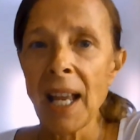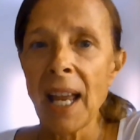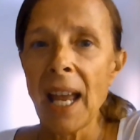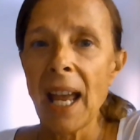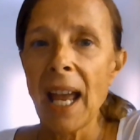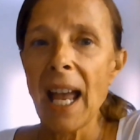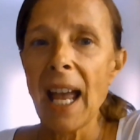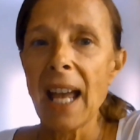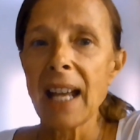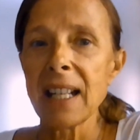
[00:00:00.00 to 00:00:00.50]

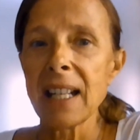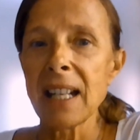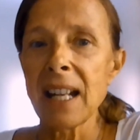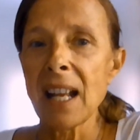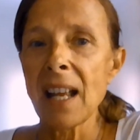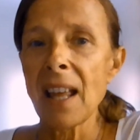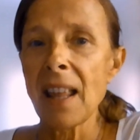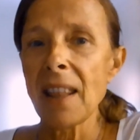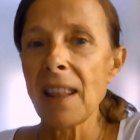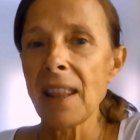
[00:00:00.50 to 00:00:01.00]
And
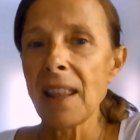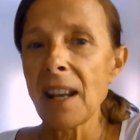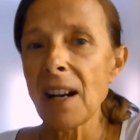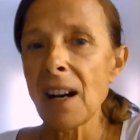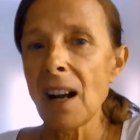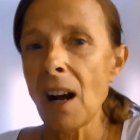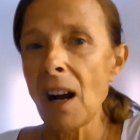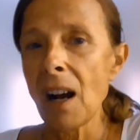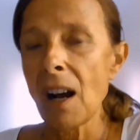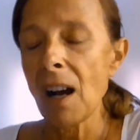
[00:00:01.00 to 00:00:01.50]

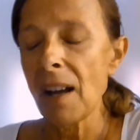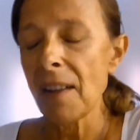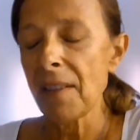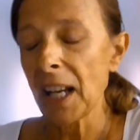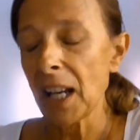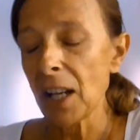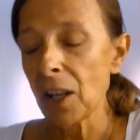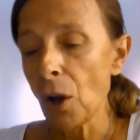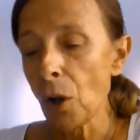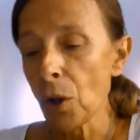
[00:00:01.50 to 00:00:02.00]

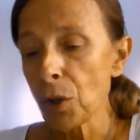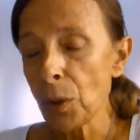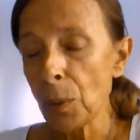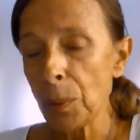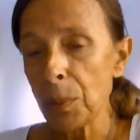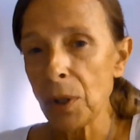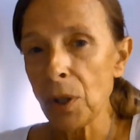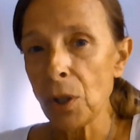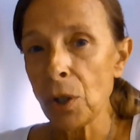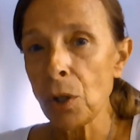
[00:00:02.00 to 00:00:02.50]
there can also
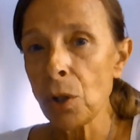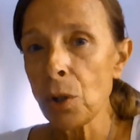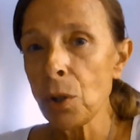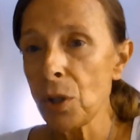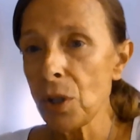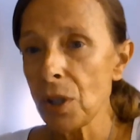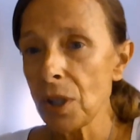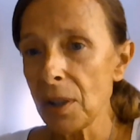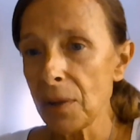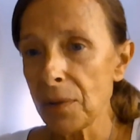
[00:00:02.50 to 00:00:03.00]
be
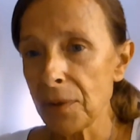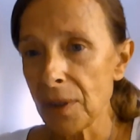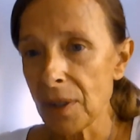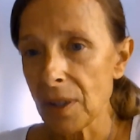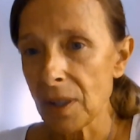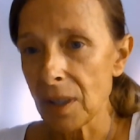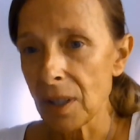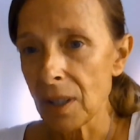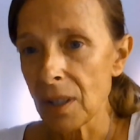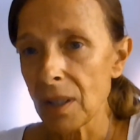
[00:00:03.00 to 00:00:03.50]
huge
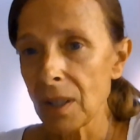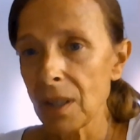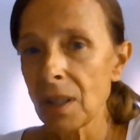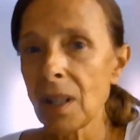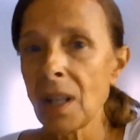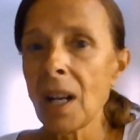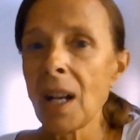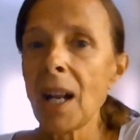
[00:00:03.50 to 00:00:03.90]
differences